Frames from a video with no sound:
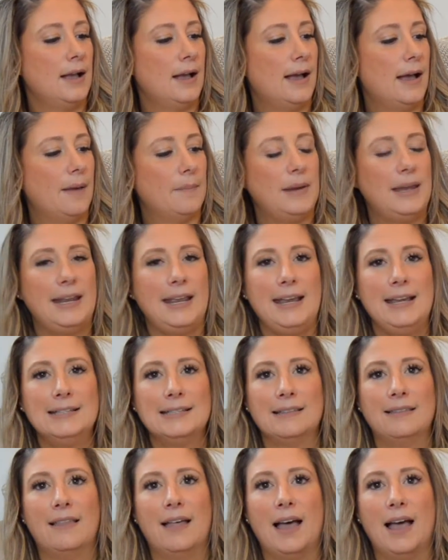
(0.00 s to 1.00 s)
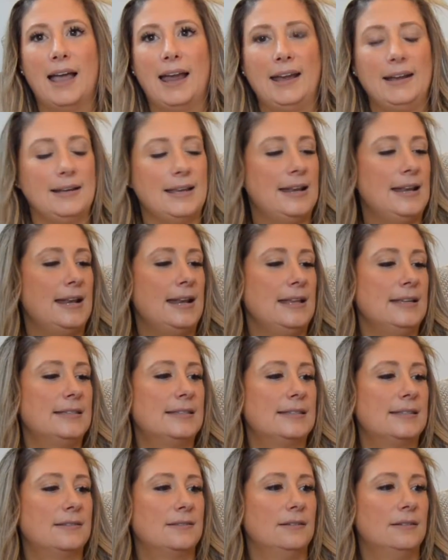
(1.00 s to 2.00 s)
It is lined, and it is
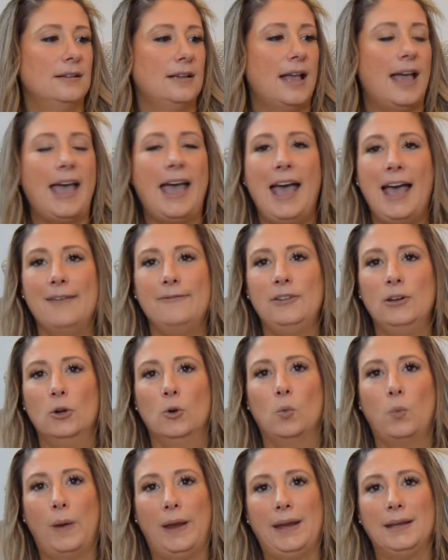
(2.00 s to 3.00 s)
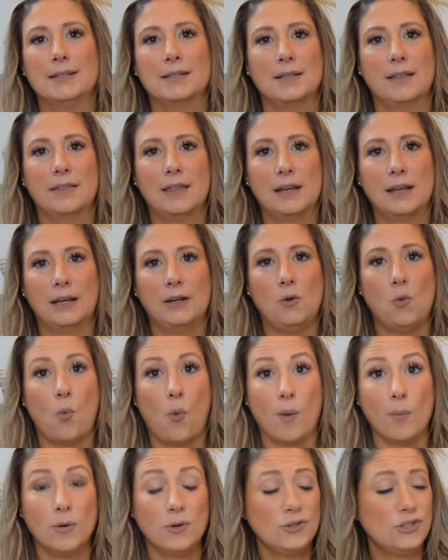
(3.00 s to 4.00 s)
a heavier weight than a
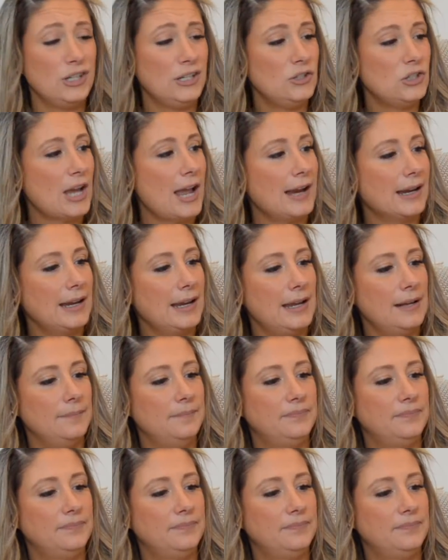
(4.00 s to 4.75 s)
normal jean jacket.